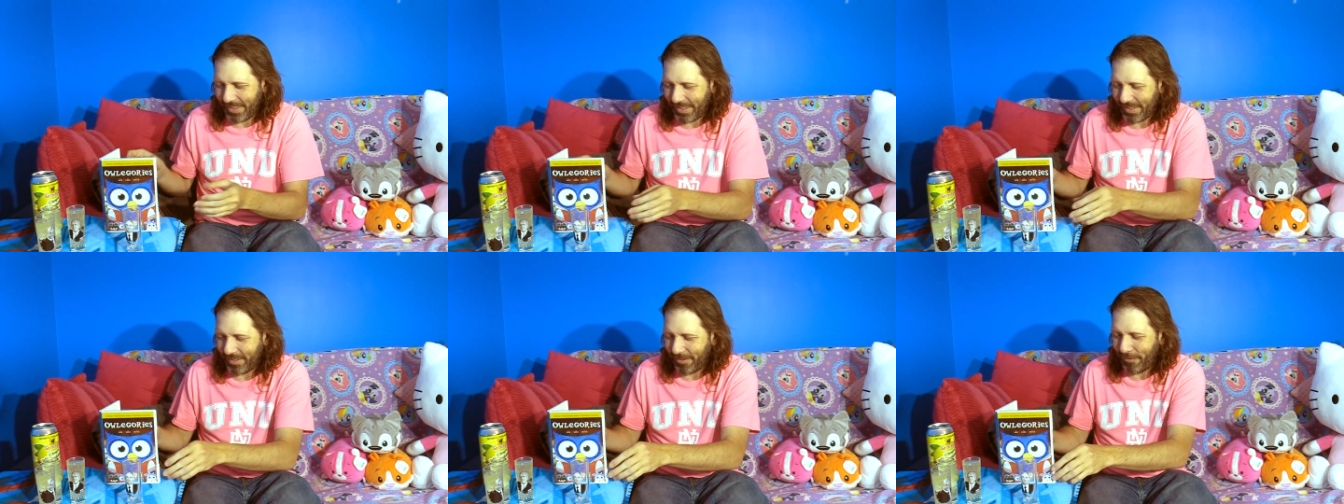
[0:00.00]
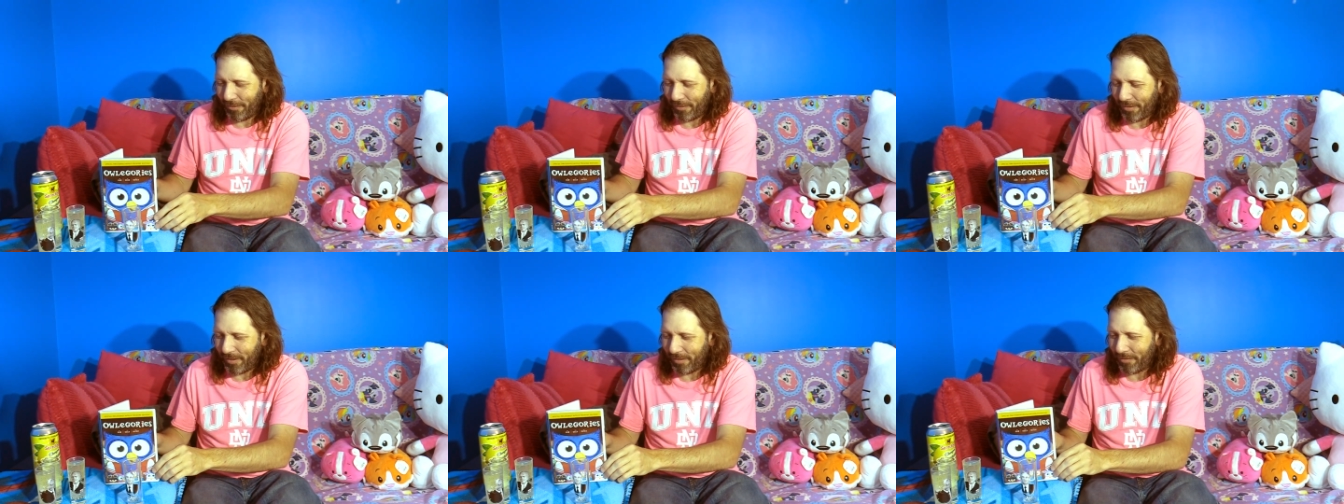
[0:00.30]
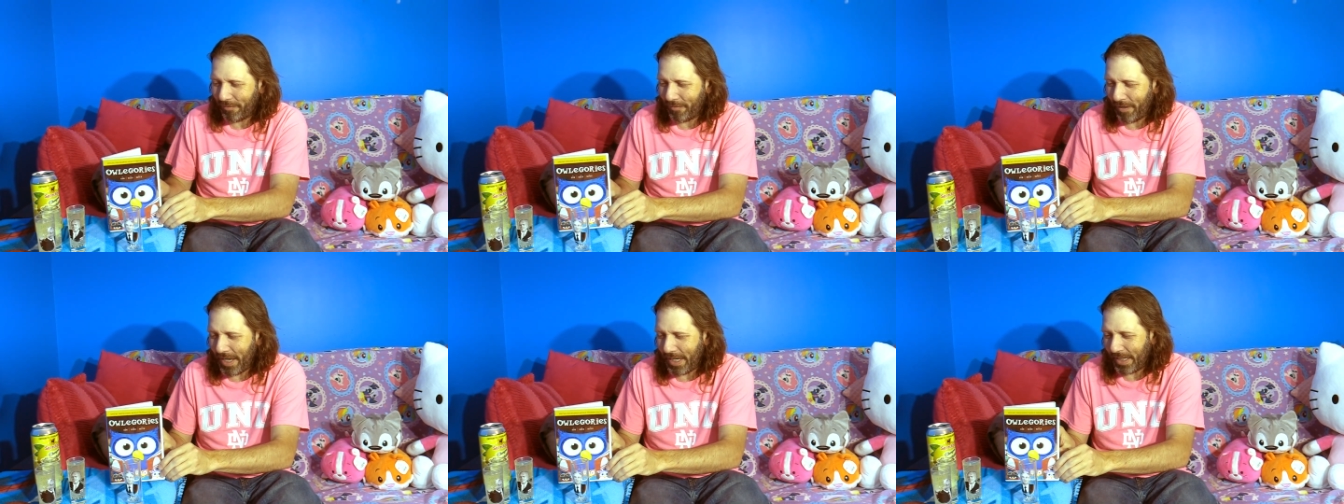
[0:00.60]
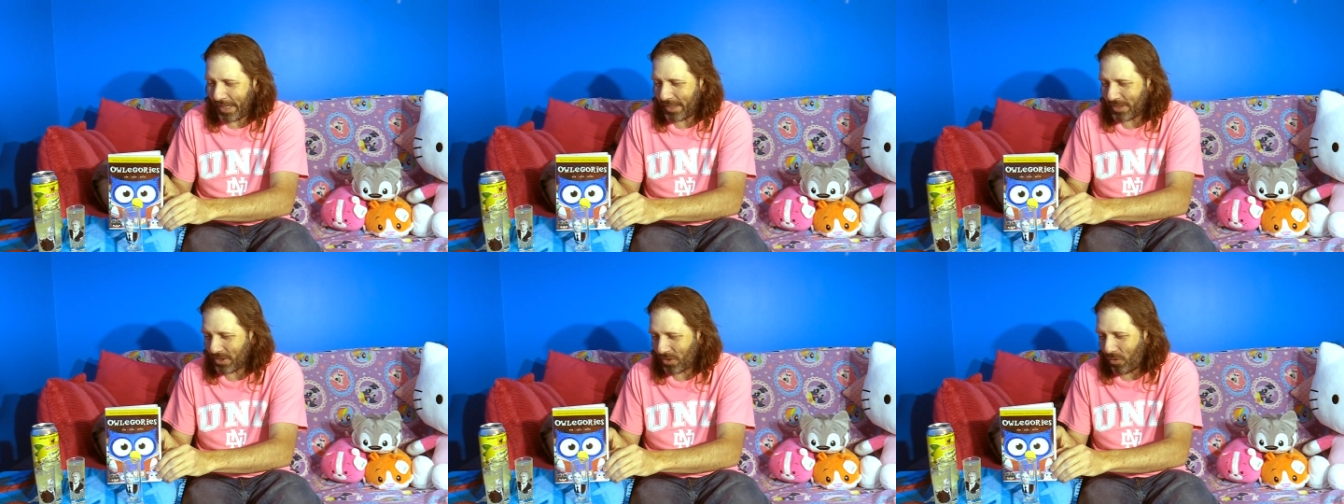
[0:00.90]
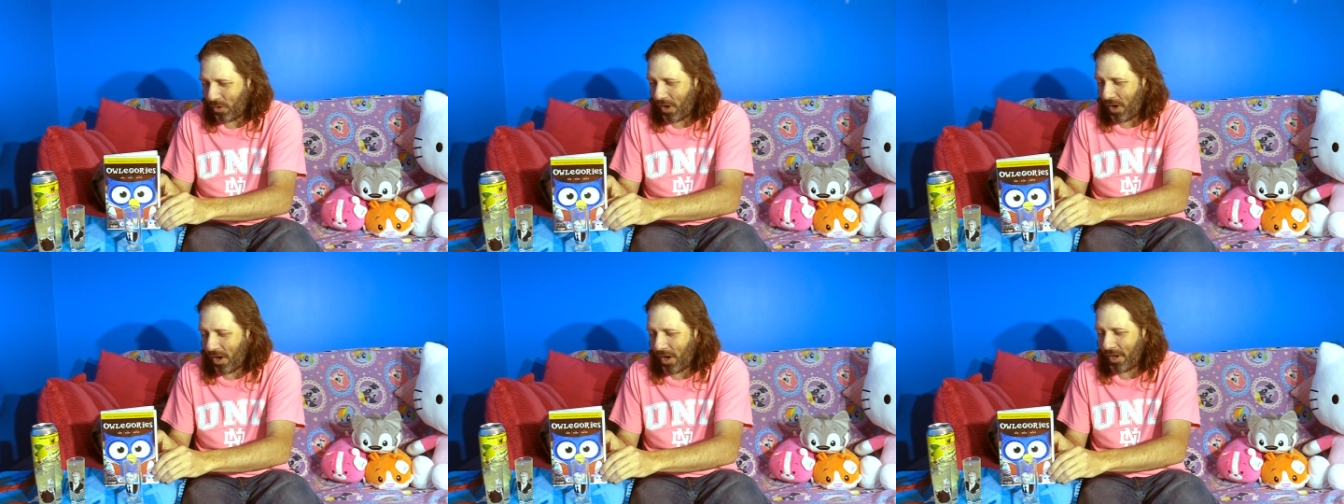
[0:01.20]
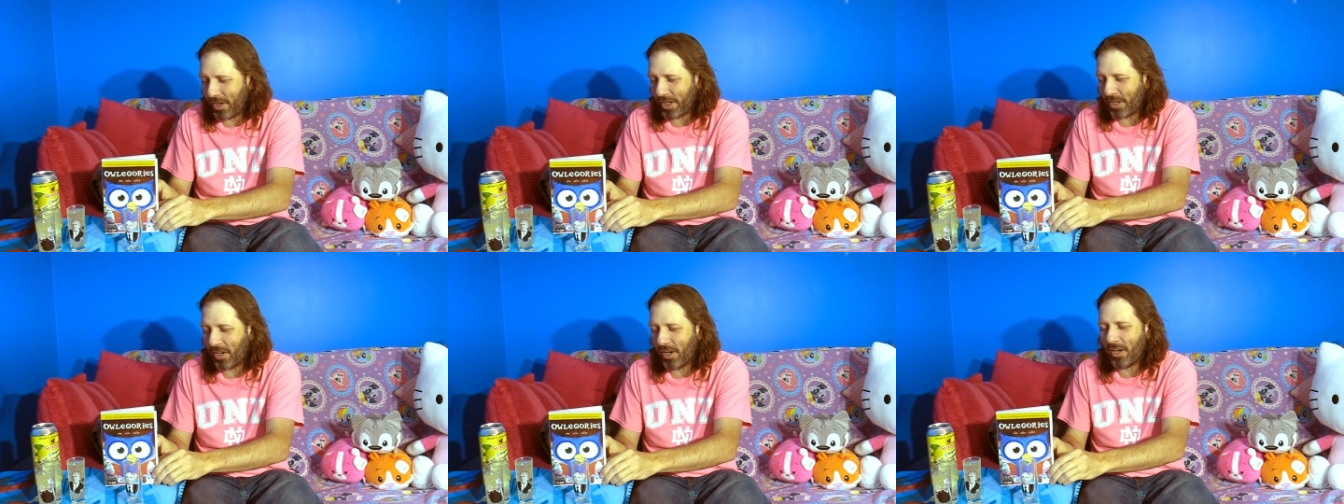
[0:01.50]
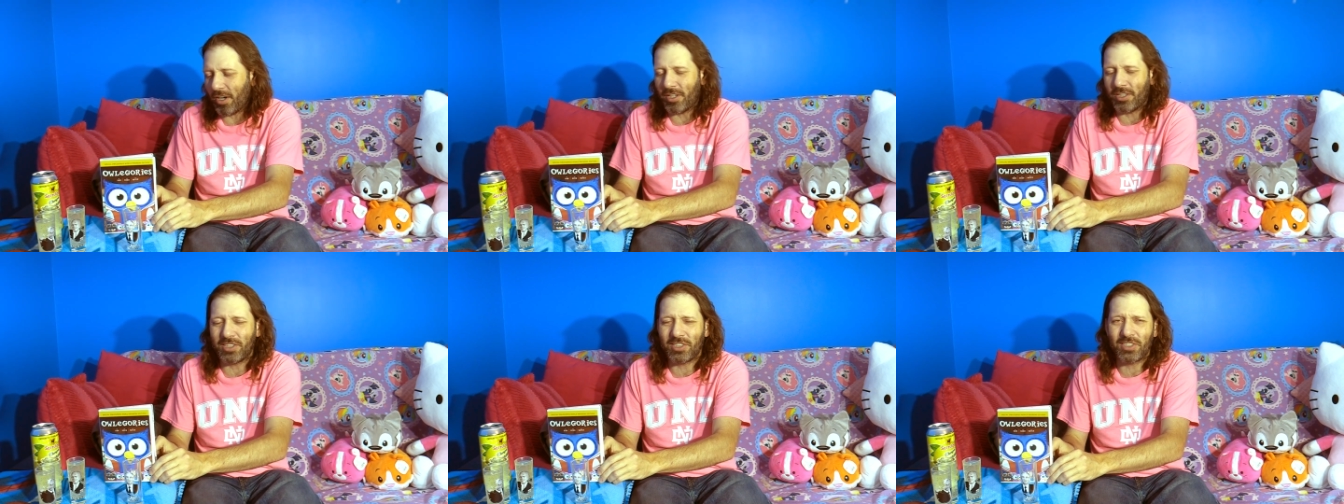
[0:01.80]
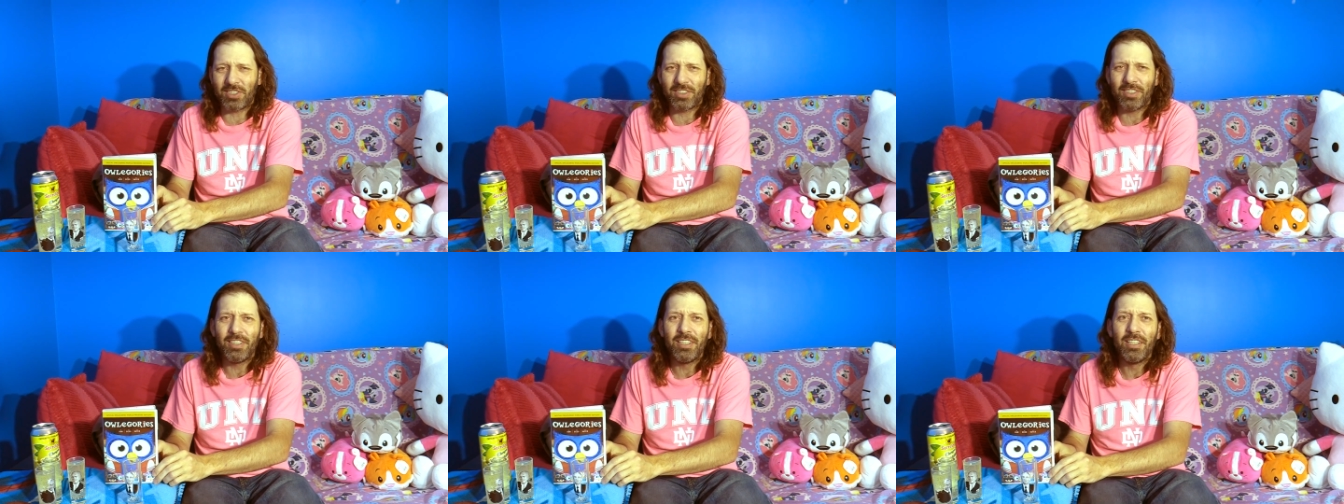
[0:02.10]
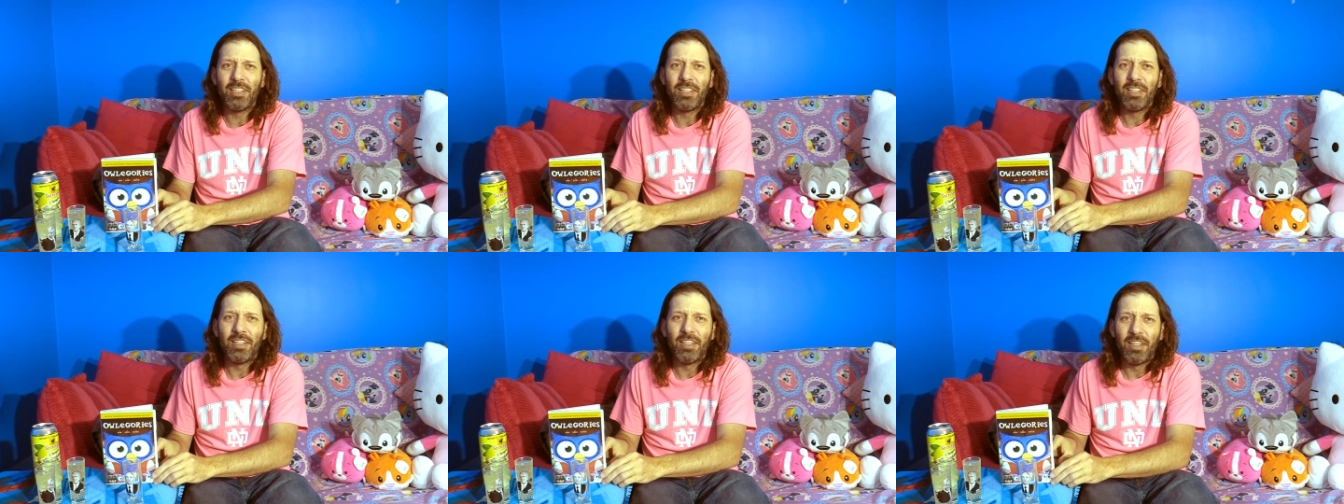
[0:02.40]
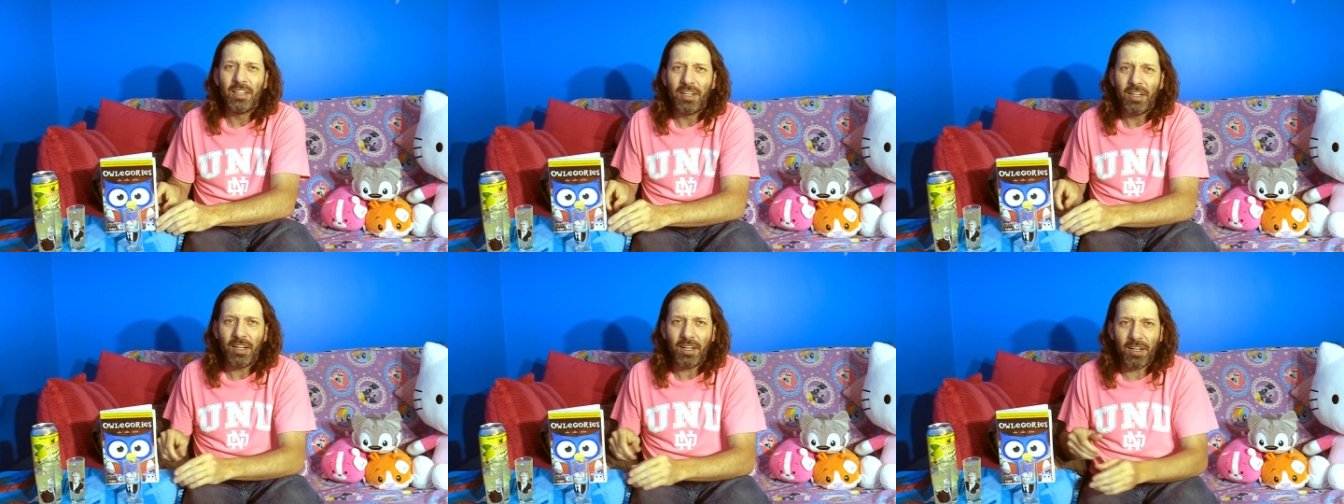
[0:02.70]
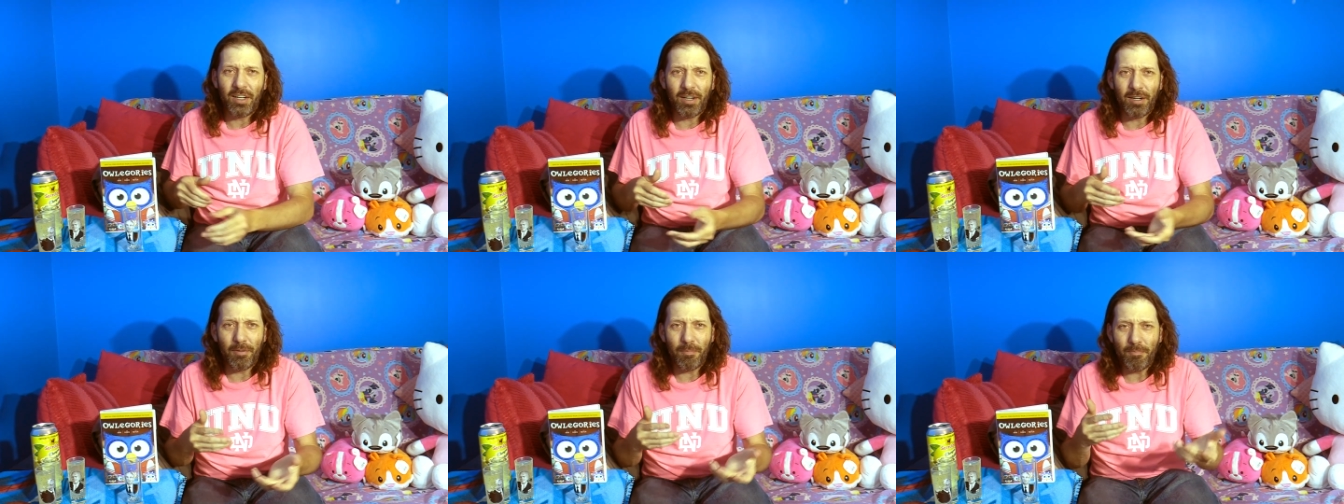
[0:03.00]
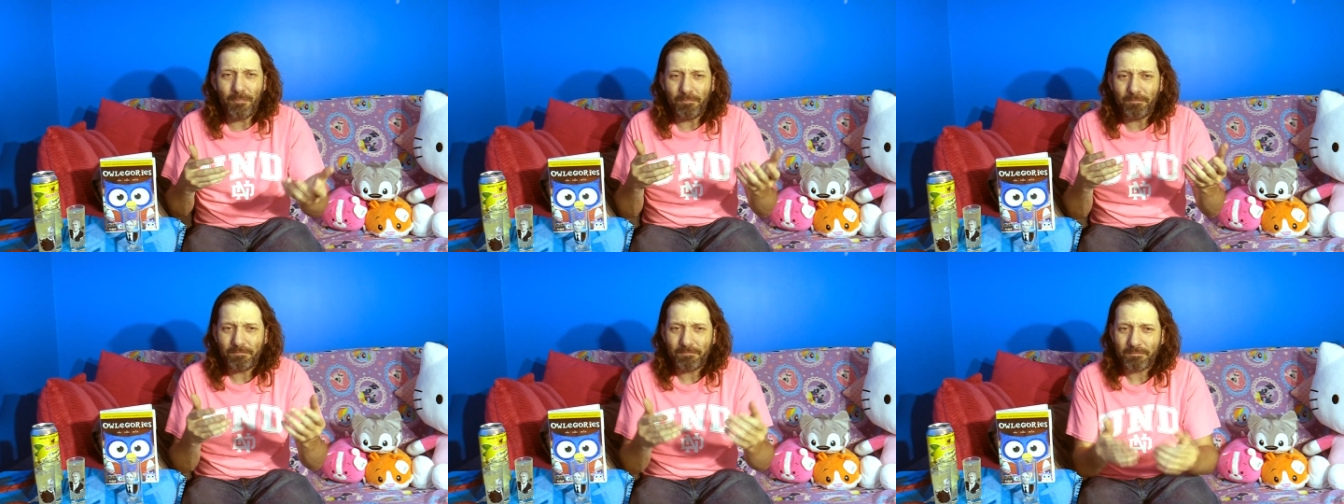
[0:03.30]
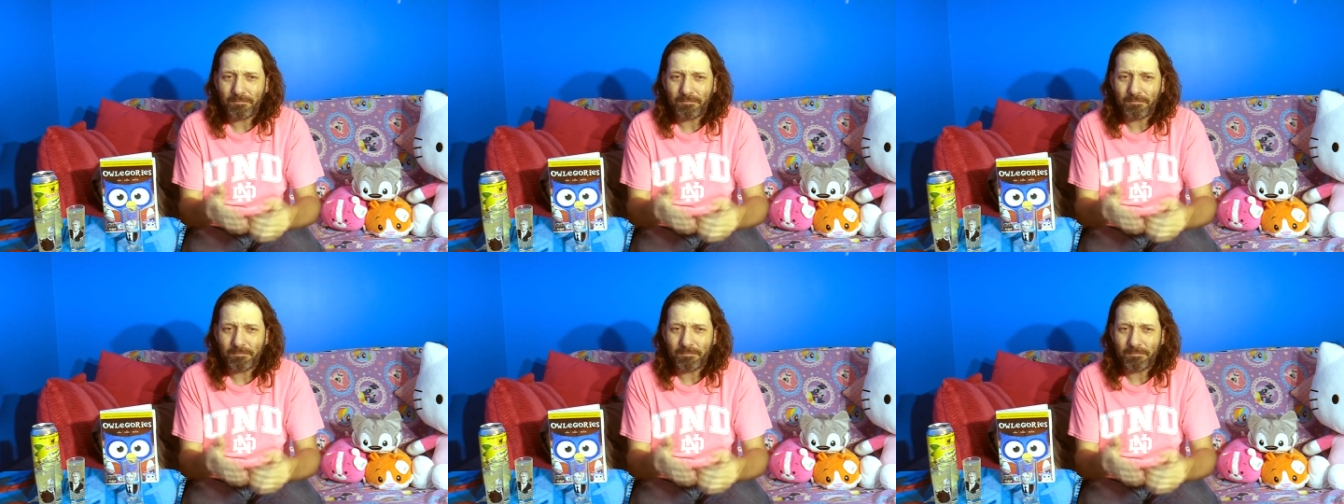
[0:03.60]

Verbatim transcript: like they're they're faking so hard it hurts. Um